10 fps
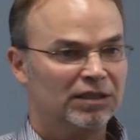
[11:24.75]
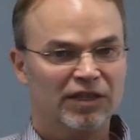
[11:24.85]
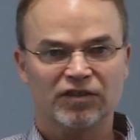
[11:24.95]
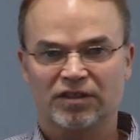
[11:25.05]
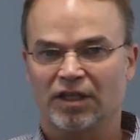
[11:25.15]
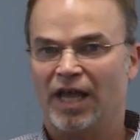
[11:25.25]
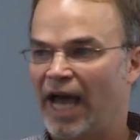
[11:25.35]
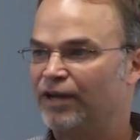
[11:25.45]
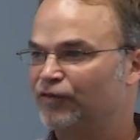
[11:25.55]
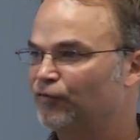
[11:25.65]
gives us a
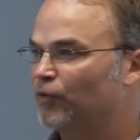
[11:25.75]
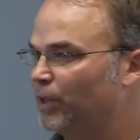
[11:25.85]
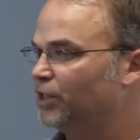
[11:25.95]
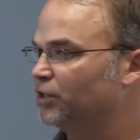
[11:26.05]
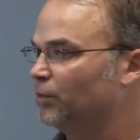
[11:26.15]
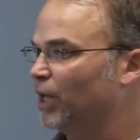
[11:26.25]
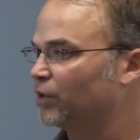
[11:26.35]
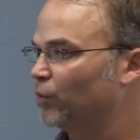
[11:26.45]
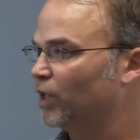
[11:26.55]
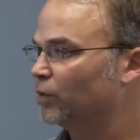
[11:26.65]
lot of information
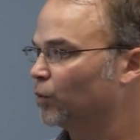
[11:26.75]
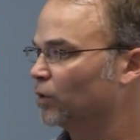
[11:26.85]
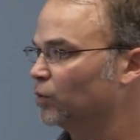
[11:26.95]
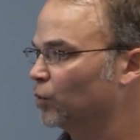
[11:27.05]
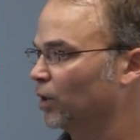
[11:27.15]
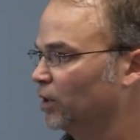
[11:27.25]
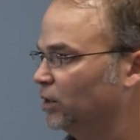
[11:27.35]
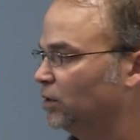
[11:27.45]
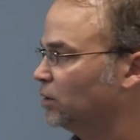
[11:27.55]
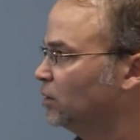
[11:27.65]
about the way the world
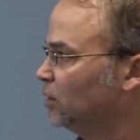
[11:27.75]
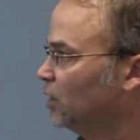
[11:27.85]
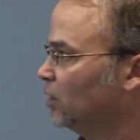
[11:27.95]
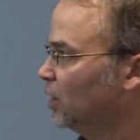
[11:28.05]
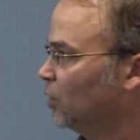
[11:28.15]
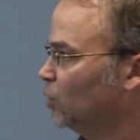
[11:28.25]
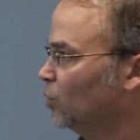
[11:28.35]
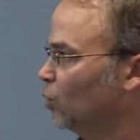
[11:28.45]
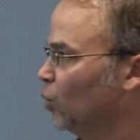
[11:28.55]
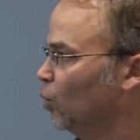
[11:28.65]
works and, and
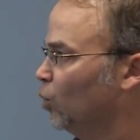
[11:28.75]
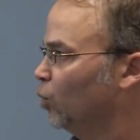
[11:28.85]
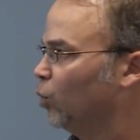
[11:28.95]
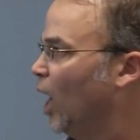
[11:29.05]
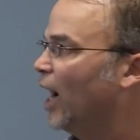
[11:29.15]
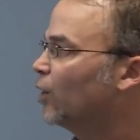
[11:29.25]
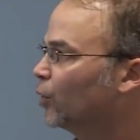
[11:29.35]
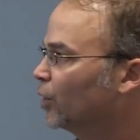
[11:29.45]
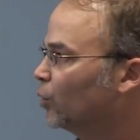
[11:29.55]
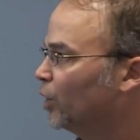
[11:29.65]
why
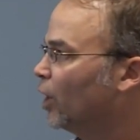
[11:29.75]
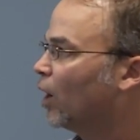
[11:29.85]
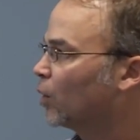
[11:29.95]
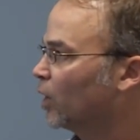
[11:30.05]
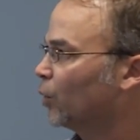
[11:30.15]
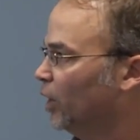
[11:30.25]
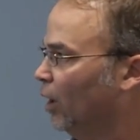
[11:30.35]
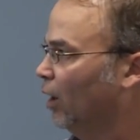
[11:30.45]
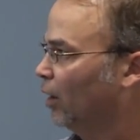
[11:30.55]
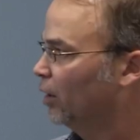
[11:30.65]
we're, we are where we
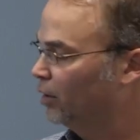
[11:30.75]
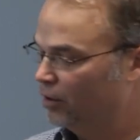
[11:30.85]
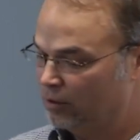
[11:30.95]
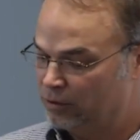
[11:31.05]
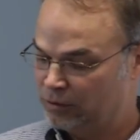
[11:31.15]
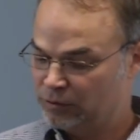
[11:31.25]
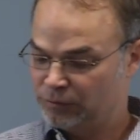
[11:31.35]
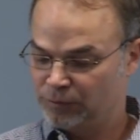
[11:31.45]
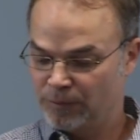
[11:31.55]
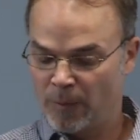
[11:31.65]
are.
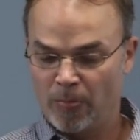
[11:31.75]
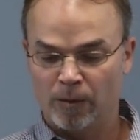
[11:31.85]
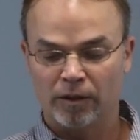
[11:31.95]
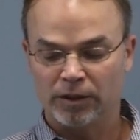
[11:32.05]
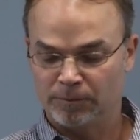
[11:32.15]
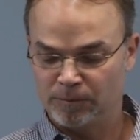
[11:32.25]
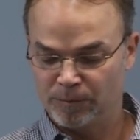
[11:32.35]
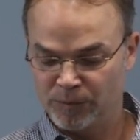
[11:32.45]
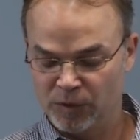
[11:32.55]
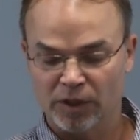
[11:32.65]
Right?
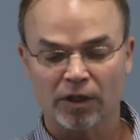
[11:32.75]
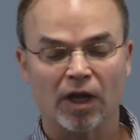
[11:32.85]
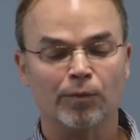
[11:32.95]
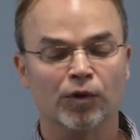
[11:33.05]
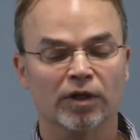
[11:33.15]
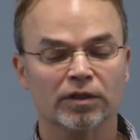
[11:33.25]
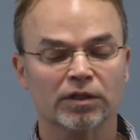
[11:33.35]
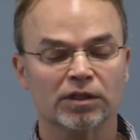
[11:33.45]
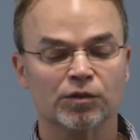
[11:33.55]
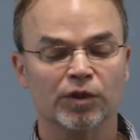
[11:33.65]
We'll get a lot more on
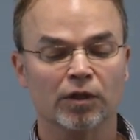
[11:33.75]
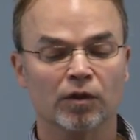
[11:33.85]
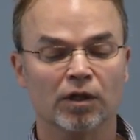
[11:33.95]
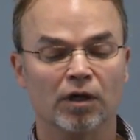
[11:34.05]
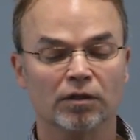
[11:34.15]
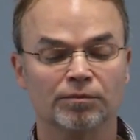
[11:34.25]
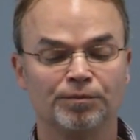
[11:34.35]
this as we go along.